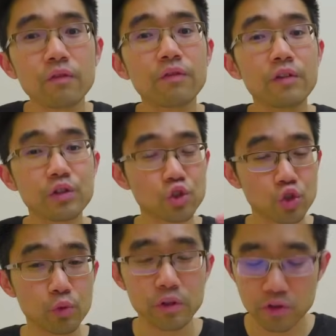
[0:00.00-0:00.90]
very
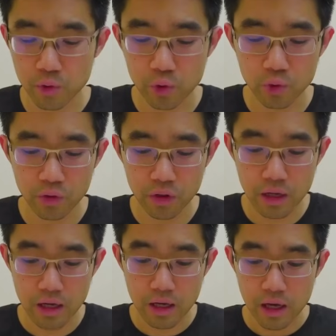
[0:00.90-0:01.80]
super smooth,
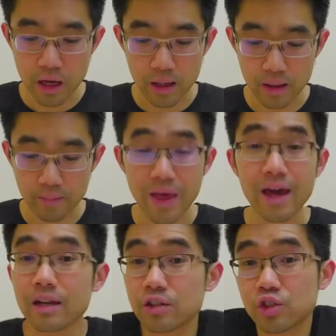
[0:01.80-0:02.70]

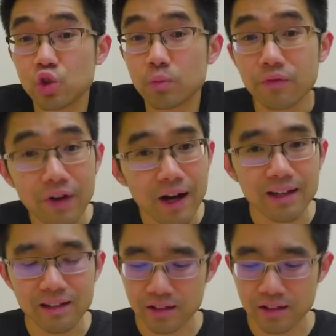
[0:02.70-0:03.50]
and it's super fine.